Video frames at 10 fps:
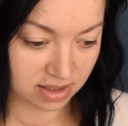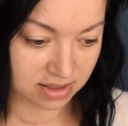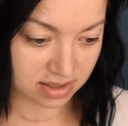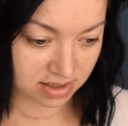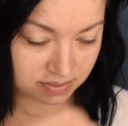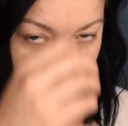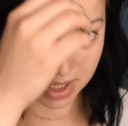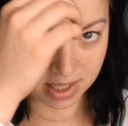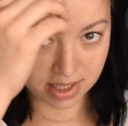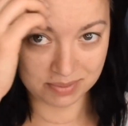as
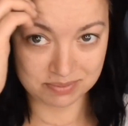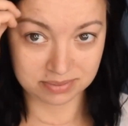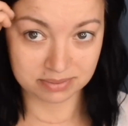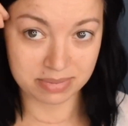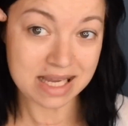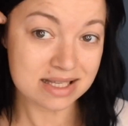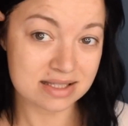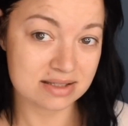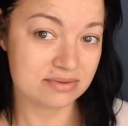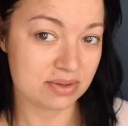my
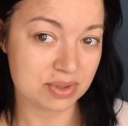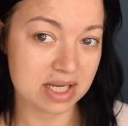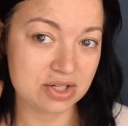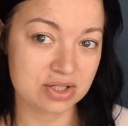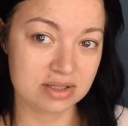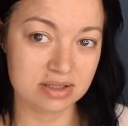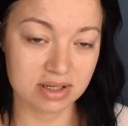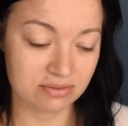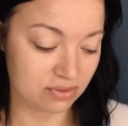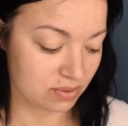base foundation,
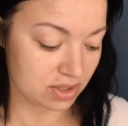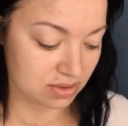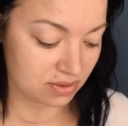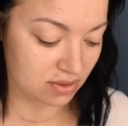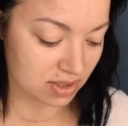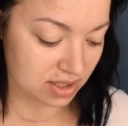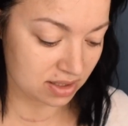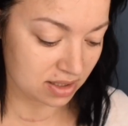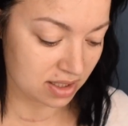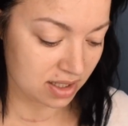if you want to call it
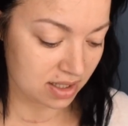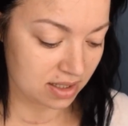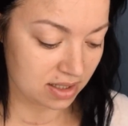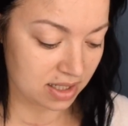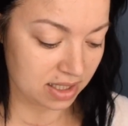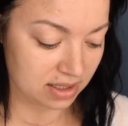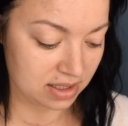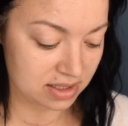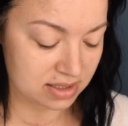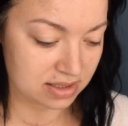like
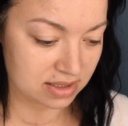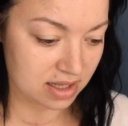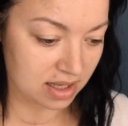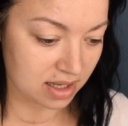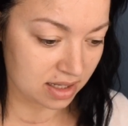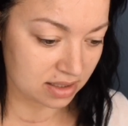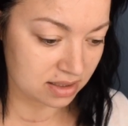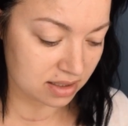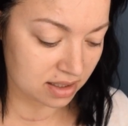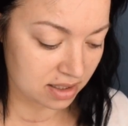this. And
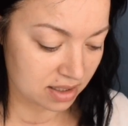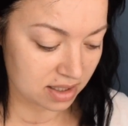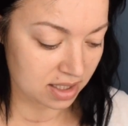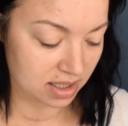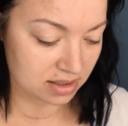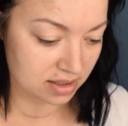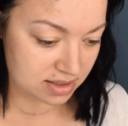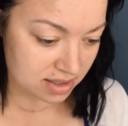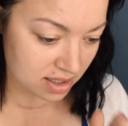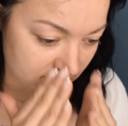it
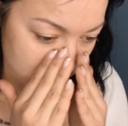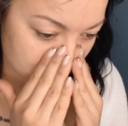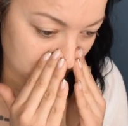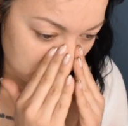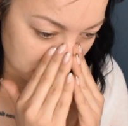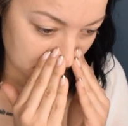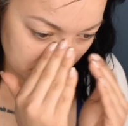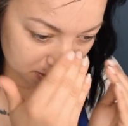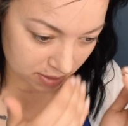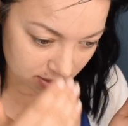does give you
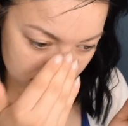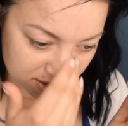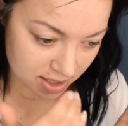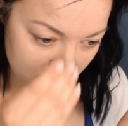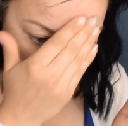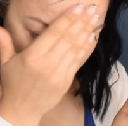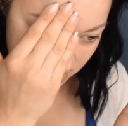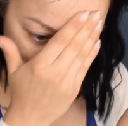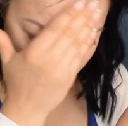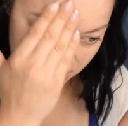the
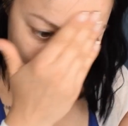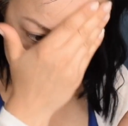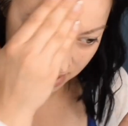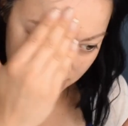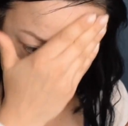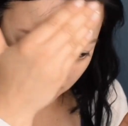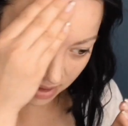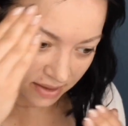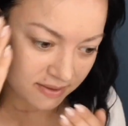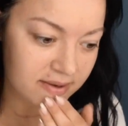tiniest bit
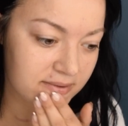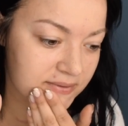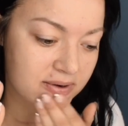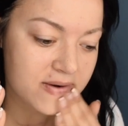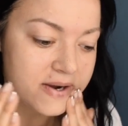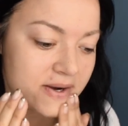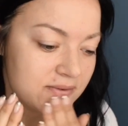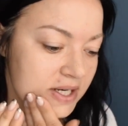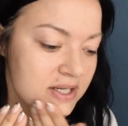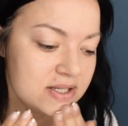of
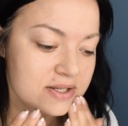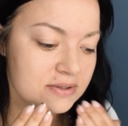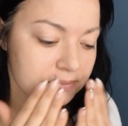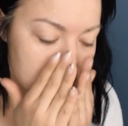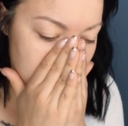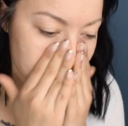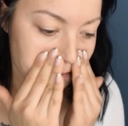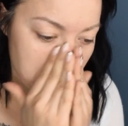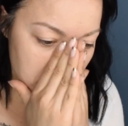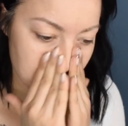coverage,
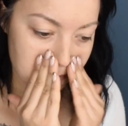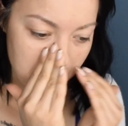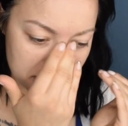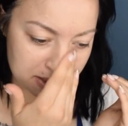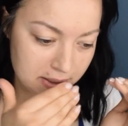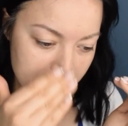but